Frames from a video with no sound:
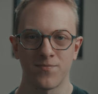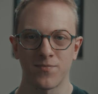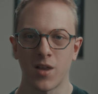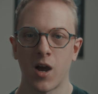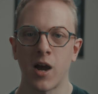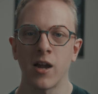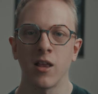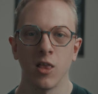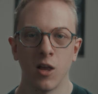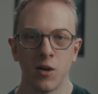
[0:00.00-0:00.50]

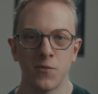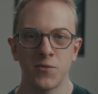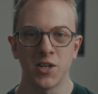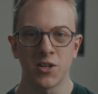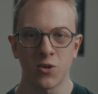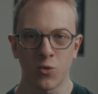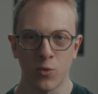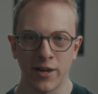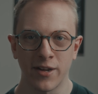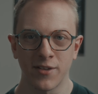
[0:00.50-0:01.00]
I loved to
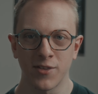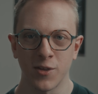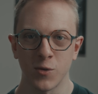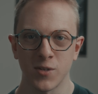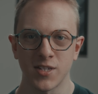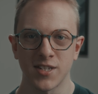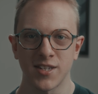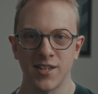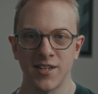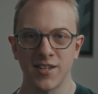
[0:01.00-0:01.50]
crank
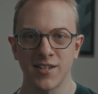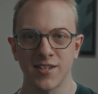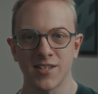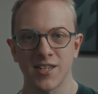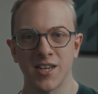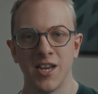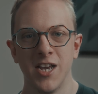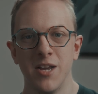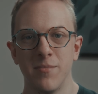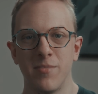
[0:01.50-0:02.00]
those things
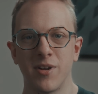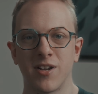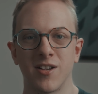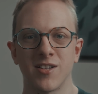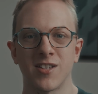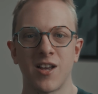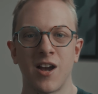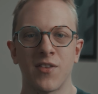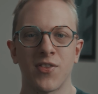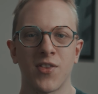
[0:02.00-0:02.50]

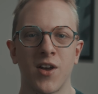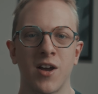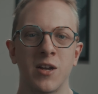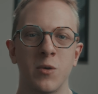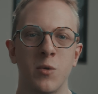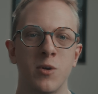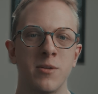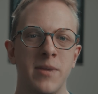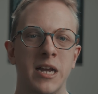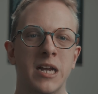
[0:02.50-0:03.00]
because I thought it
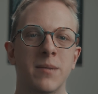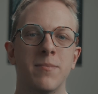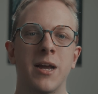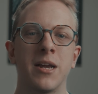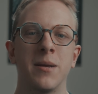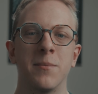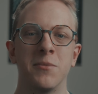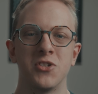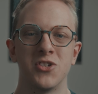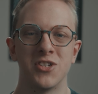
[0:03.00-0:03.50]
would make my
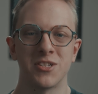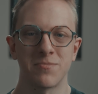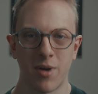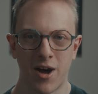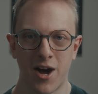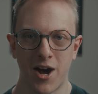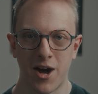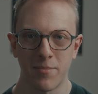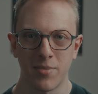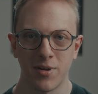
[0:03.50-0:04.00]
images
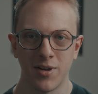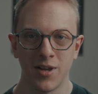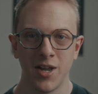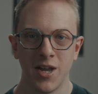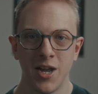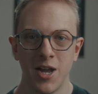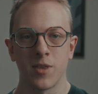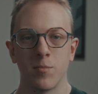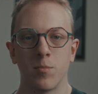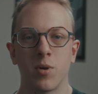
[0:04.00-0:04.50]
pop.
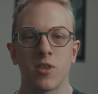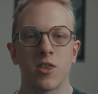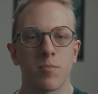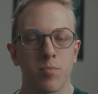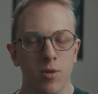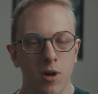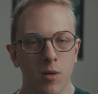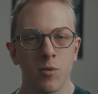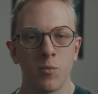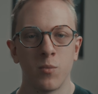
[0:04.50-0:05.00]
But the
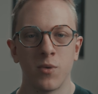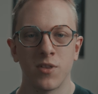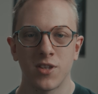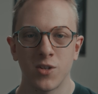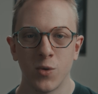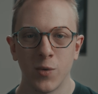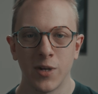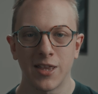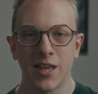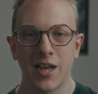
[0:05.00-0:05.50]
problem with
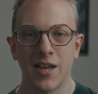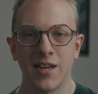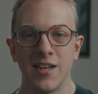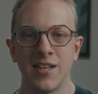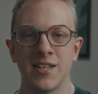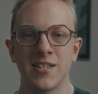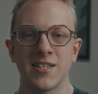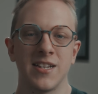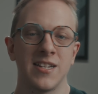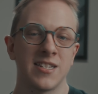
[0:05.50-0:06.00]
doing that
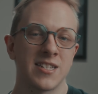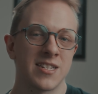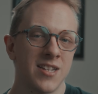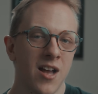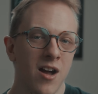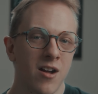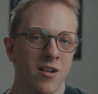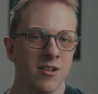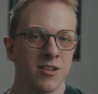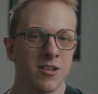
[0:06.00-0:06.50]
is it's
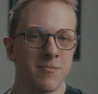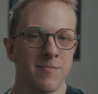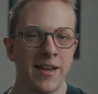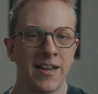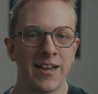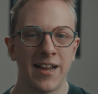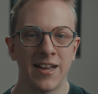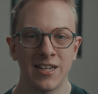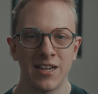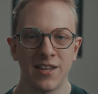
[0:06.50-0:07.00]
not going to
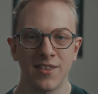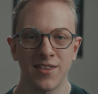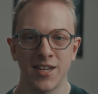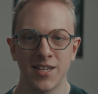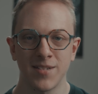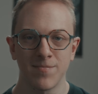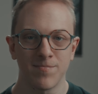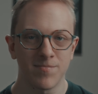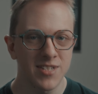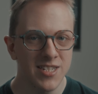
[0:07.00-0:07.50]
make
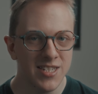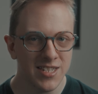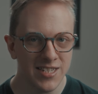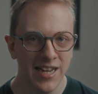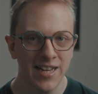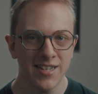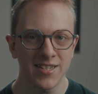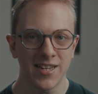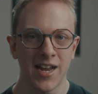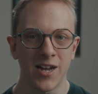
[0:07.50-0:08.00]
anything
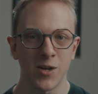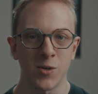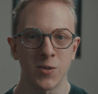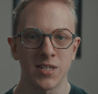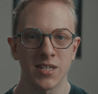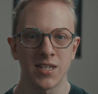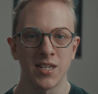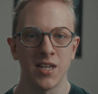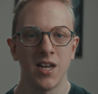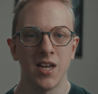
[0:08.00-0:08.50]
stand out,